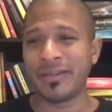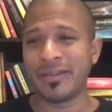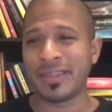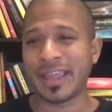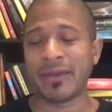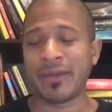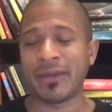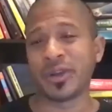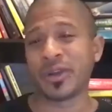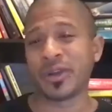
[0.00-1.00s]
that I went
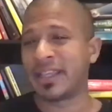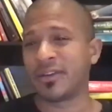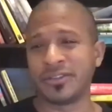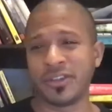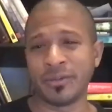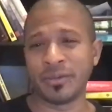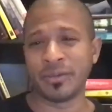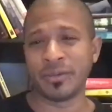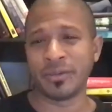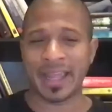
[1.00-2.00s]
to a grade school to
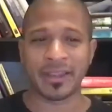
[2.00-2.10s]
beforehand.